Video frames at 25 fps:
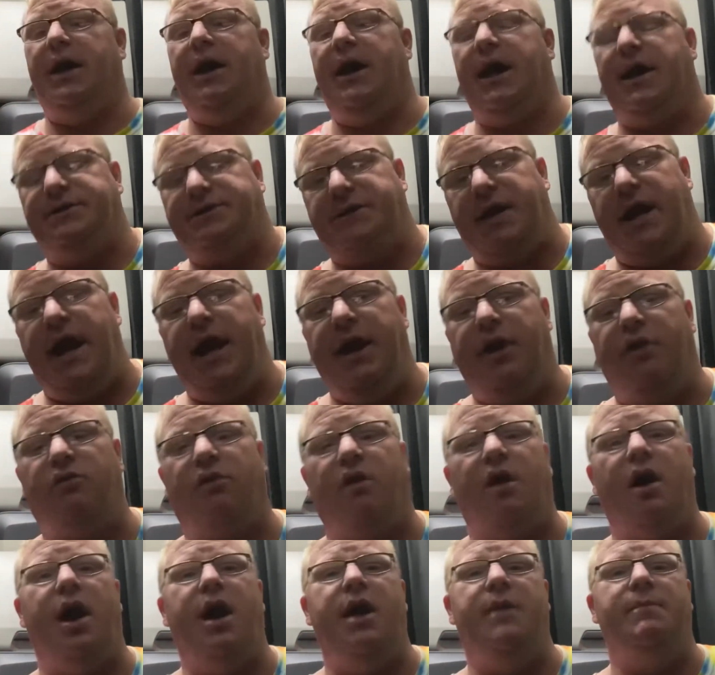as a hate
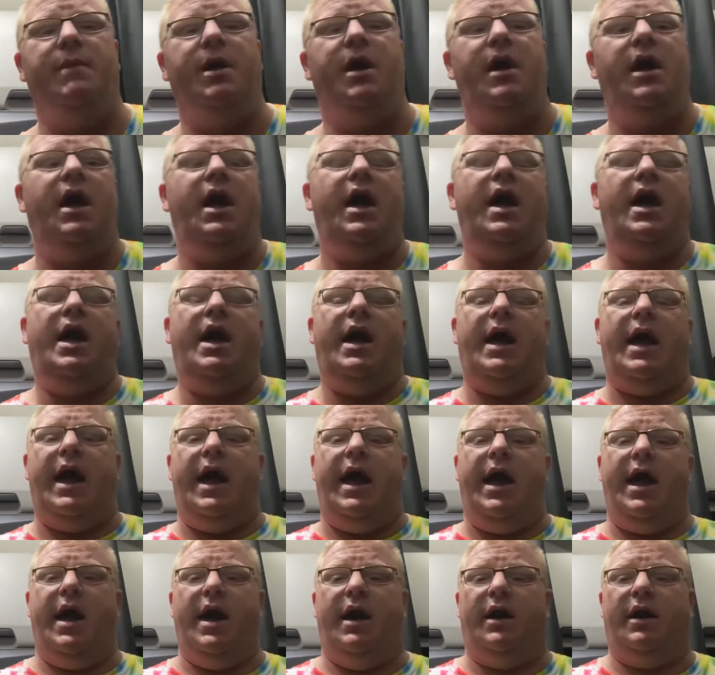crime,
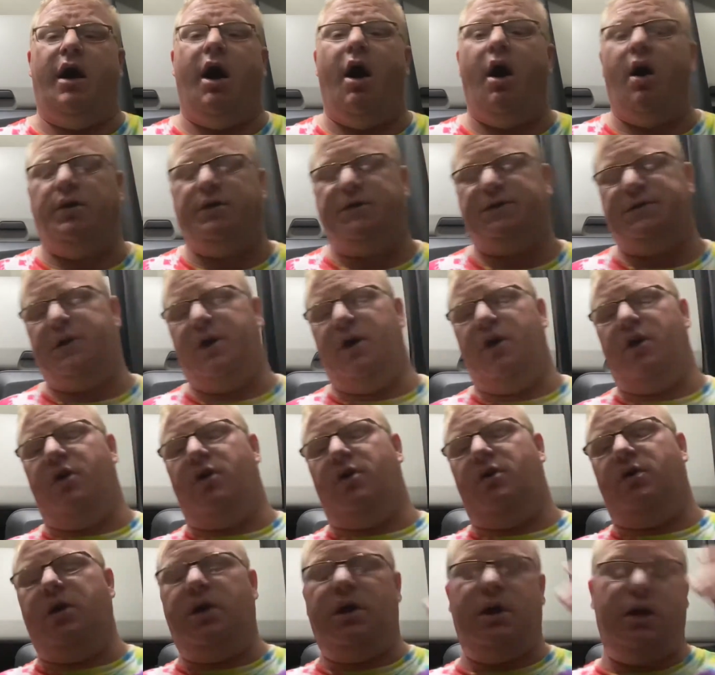and also